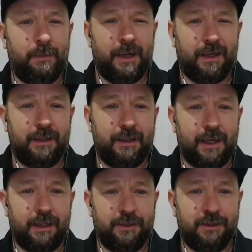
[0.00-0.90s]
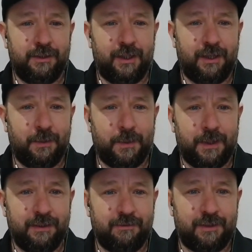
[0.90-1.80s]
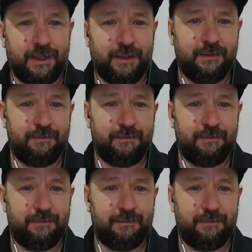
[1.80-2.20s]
bit undergunned, you're not on the right